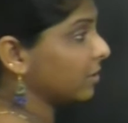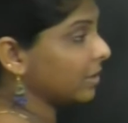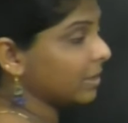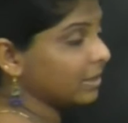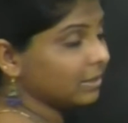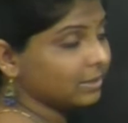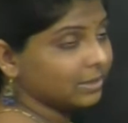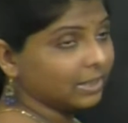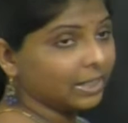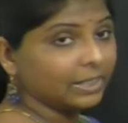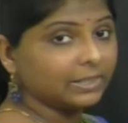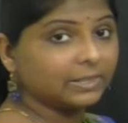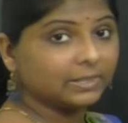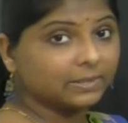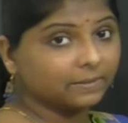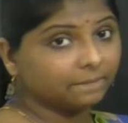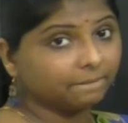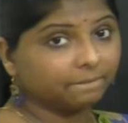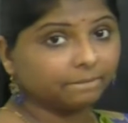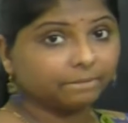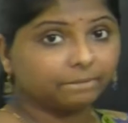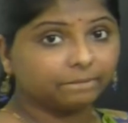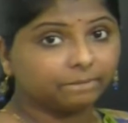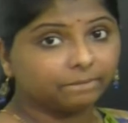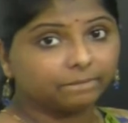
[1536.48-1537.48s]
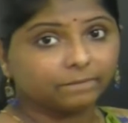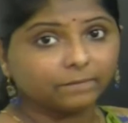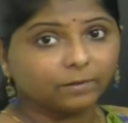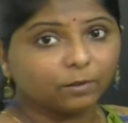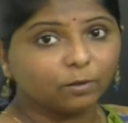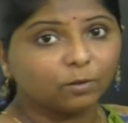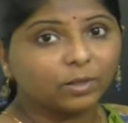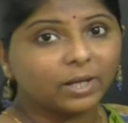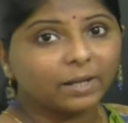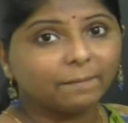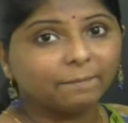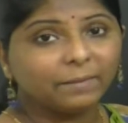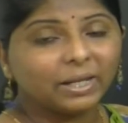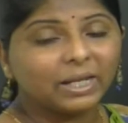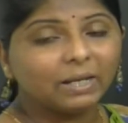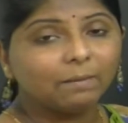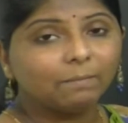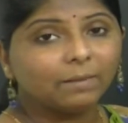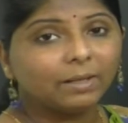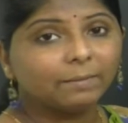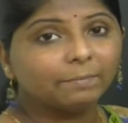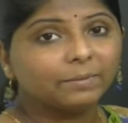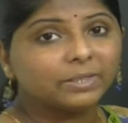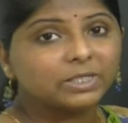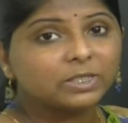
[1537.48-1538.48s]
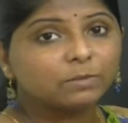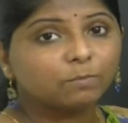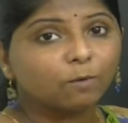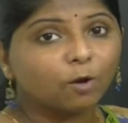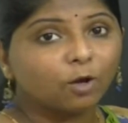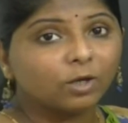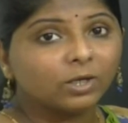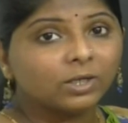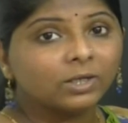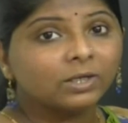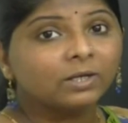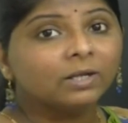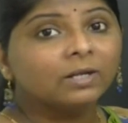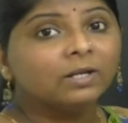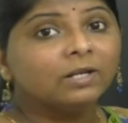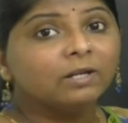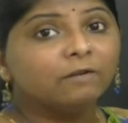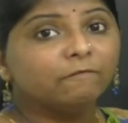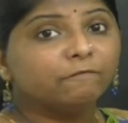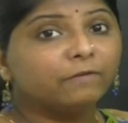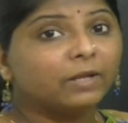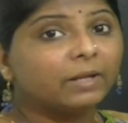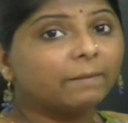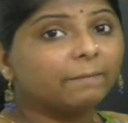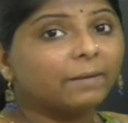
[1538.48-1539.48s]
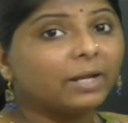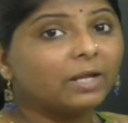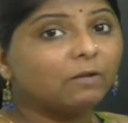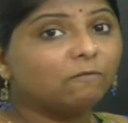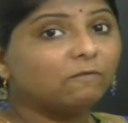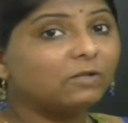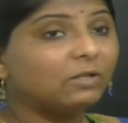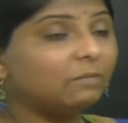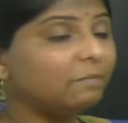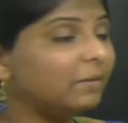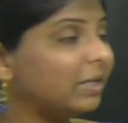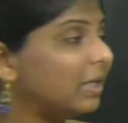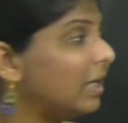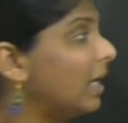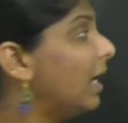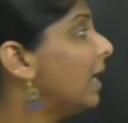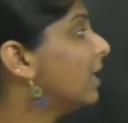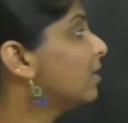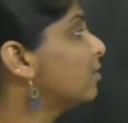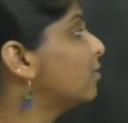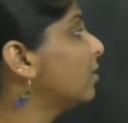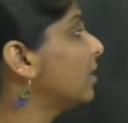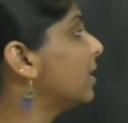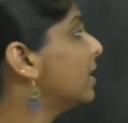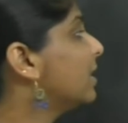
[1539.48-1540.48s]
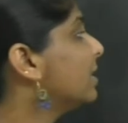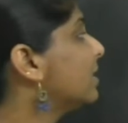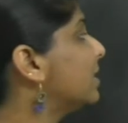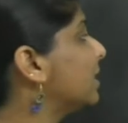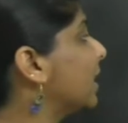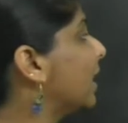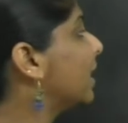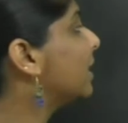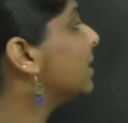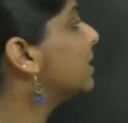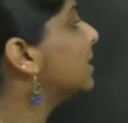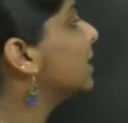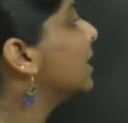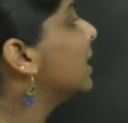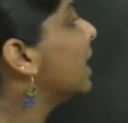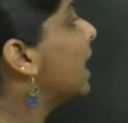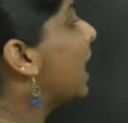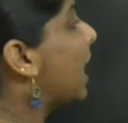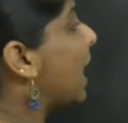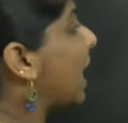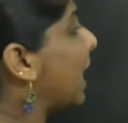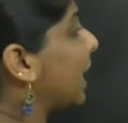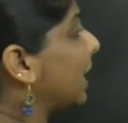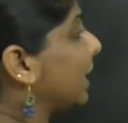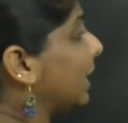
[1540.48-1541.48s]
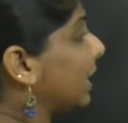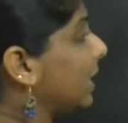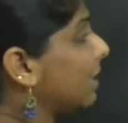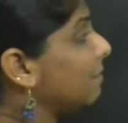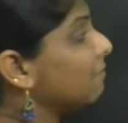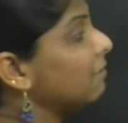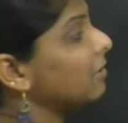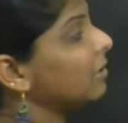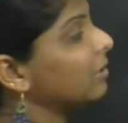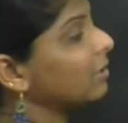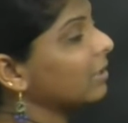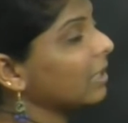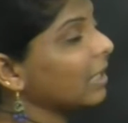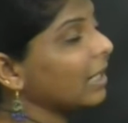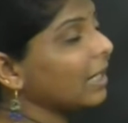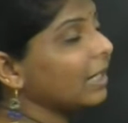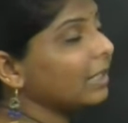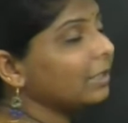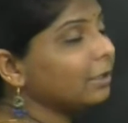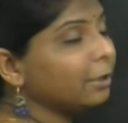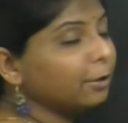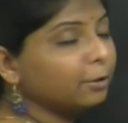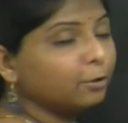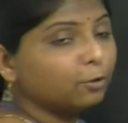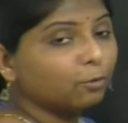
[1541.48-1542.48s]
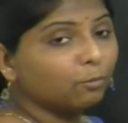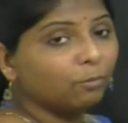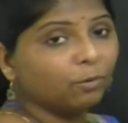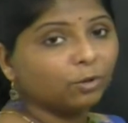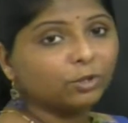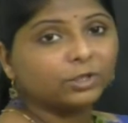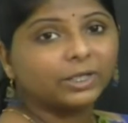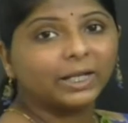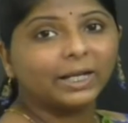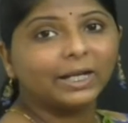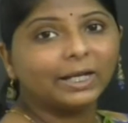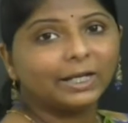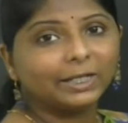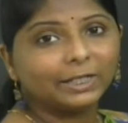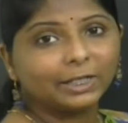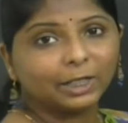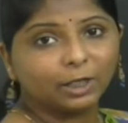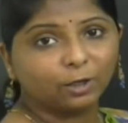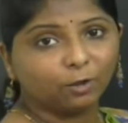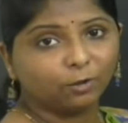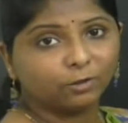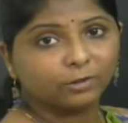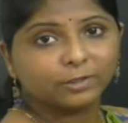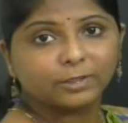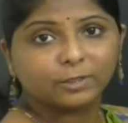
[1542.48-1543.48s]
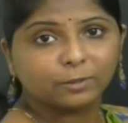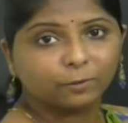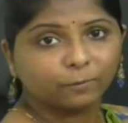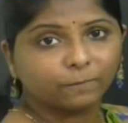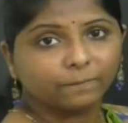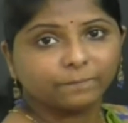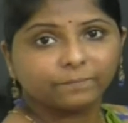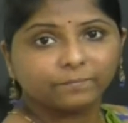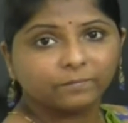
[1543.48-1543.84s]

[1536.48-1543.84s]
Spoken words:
in size. Okay, male may be smaller, female will be larger in size, and even related to motility also.